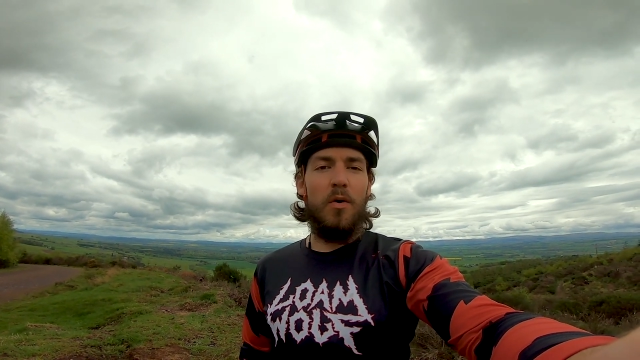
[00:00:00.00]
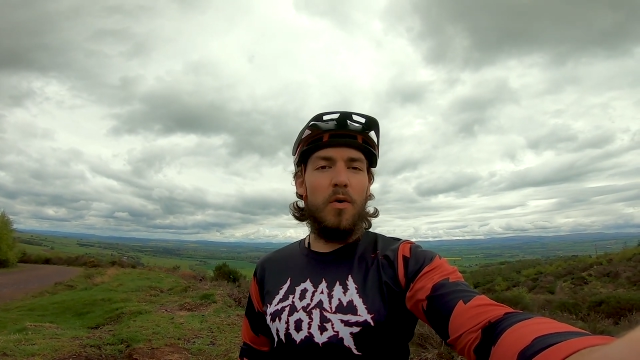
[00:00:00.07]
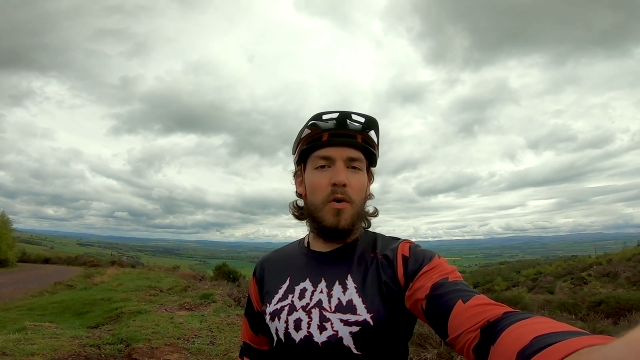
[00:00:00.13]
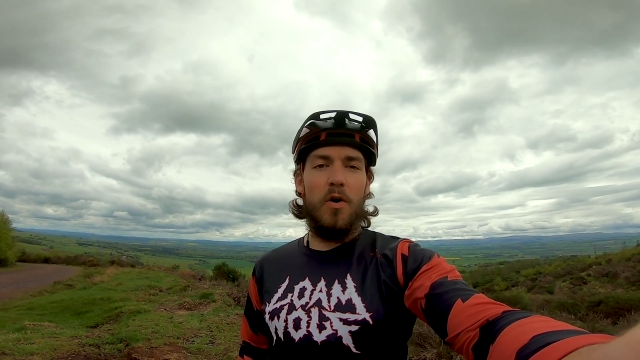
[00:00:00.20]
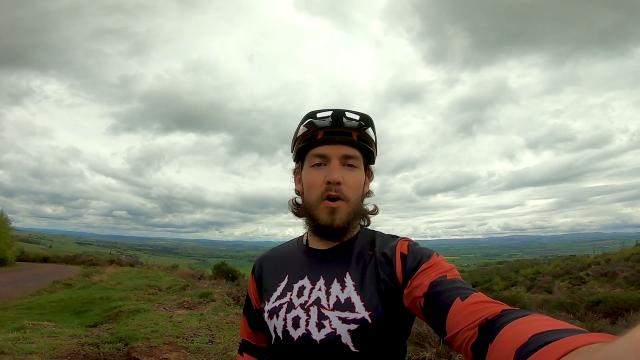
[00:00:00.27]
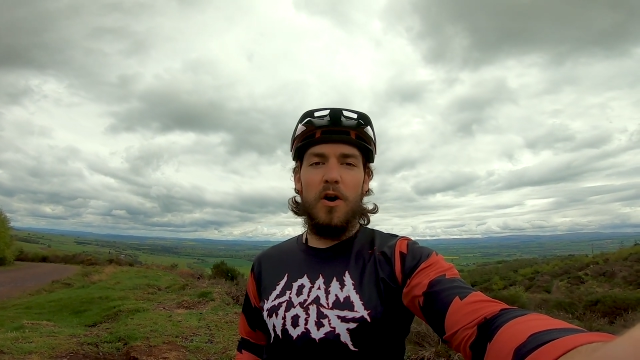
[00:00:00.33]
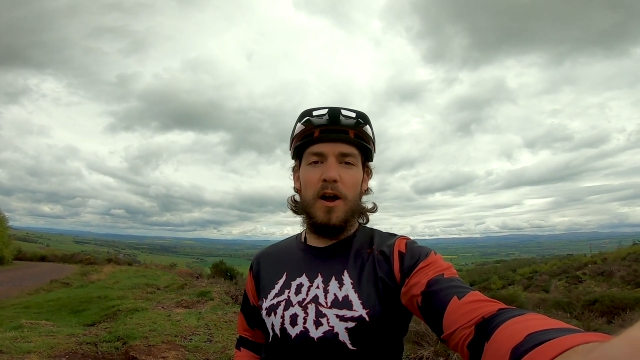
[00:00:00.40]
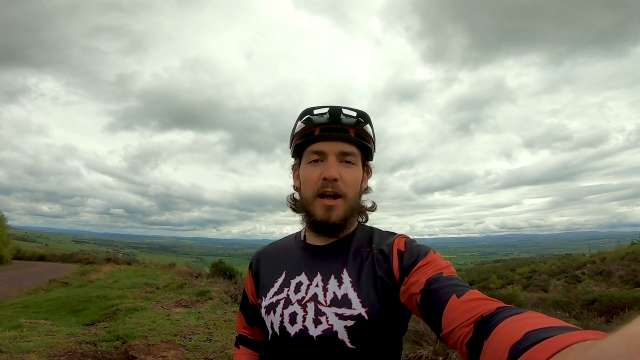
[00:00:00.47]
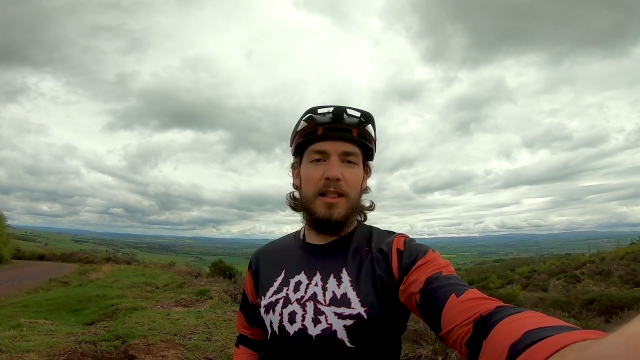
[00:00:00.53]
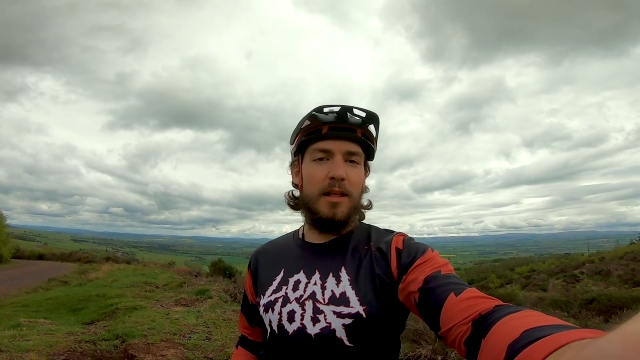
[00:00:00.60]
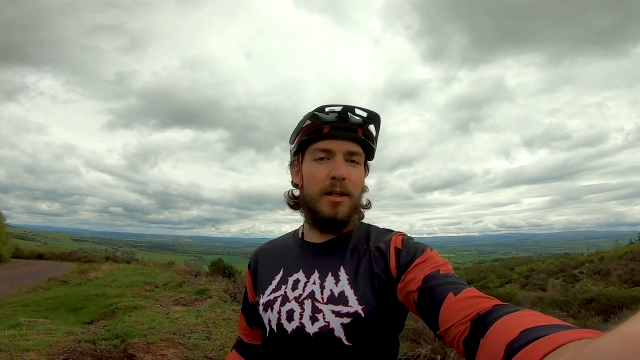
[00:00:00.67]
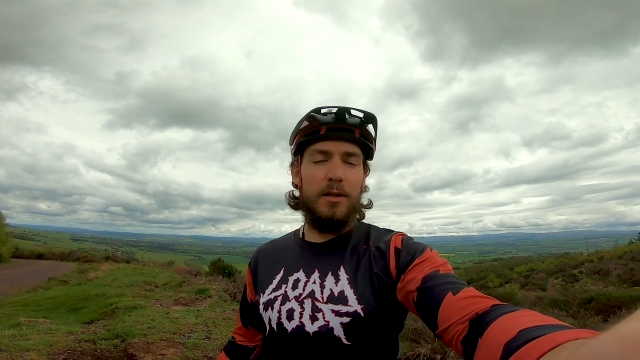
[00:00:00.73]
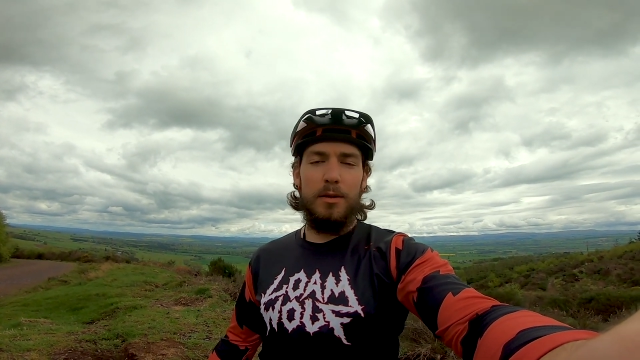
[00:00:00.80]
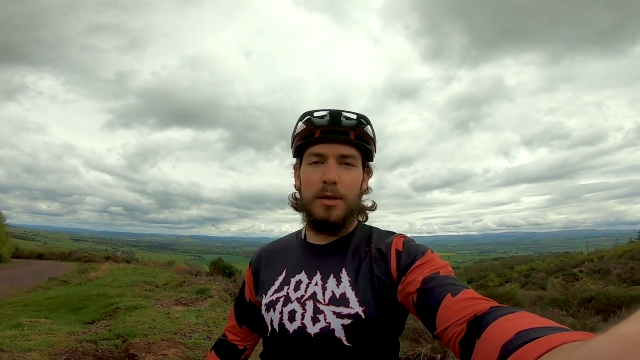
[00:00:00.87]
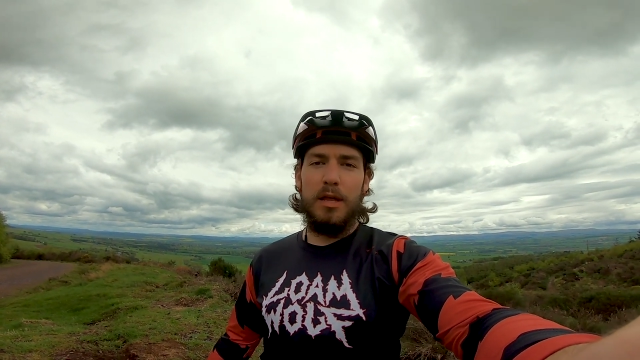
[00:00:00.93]
or a
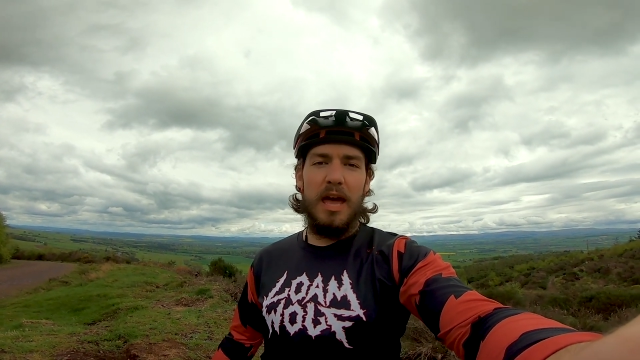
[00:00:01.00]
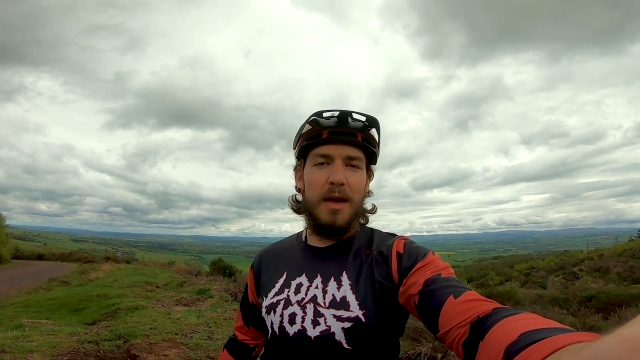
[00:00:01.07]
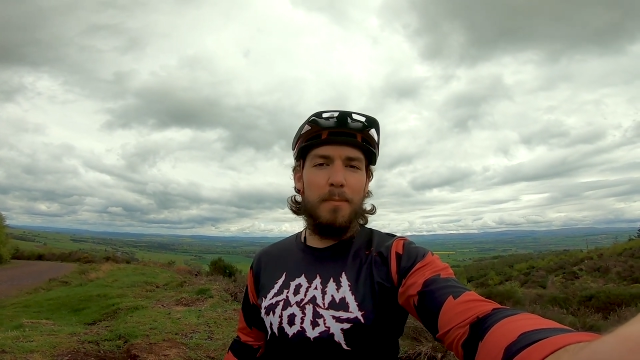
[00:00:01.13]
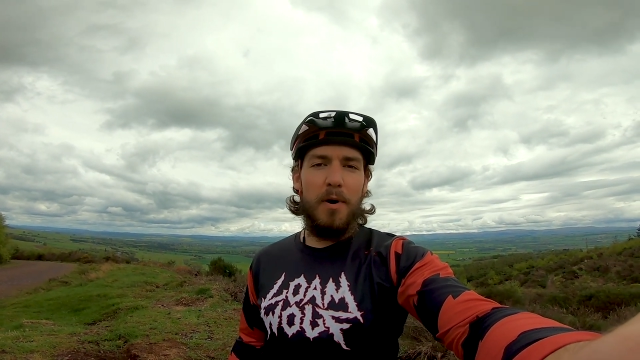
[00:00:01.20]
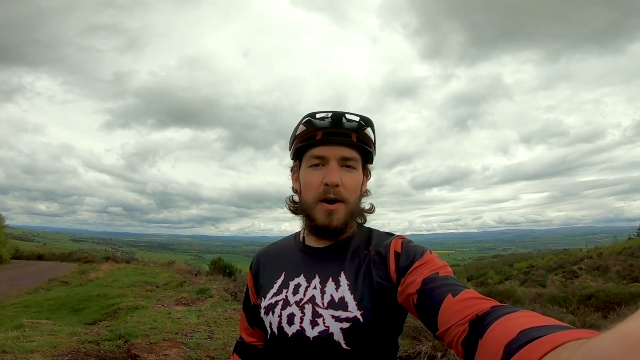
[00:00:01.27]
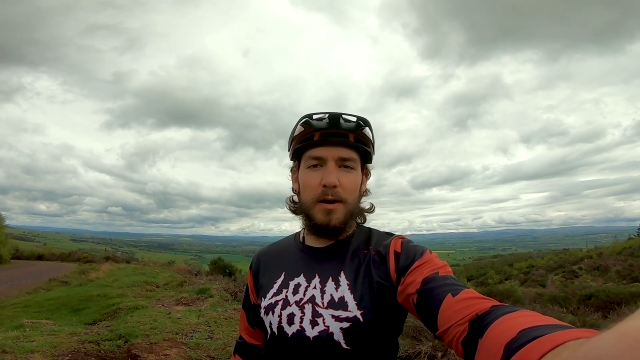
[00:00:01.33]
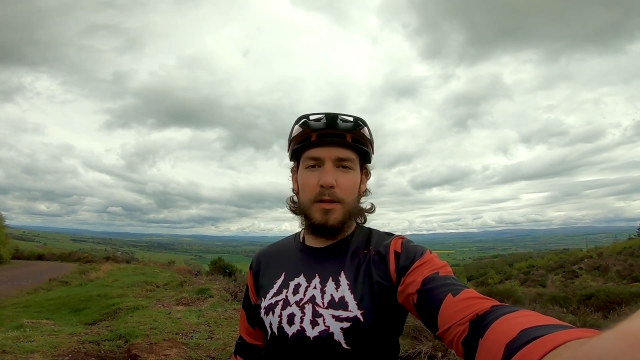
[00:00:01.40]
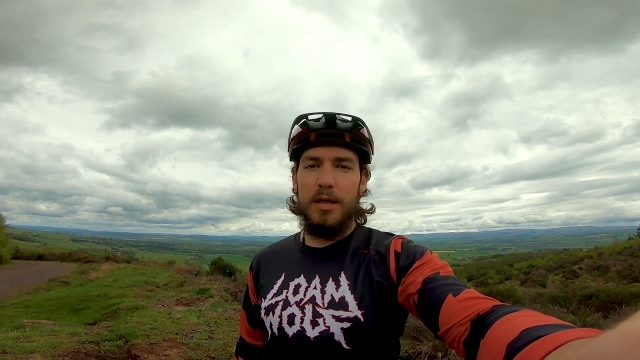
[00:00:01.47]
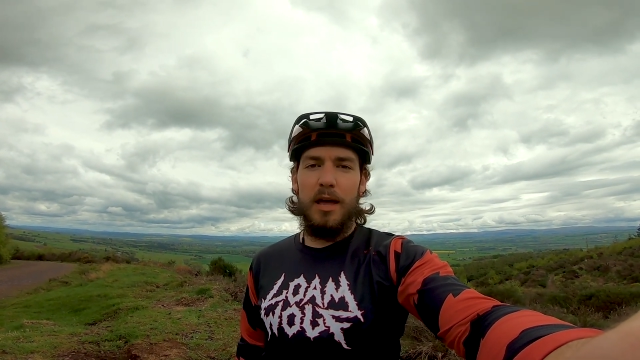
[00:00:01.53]
little skate park